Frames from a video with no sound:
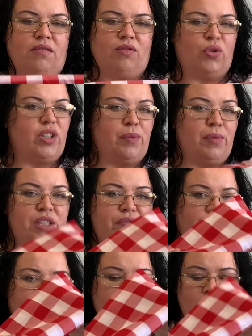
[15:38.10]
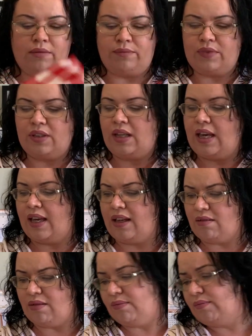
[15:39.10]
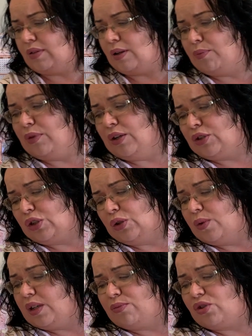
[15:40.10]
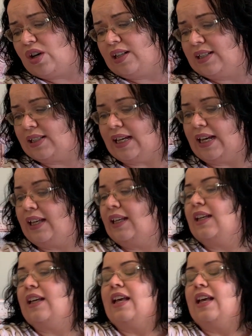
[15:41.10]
Christmas feel. Yeah, I'm not sure what I'm trying to say.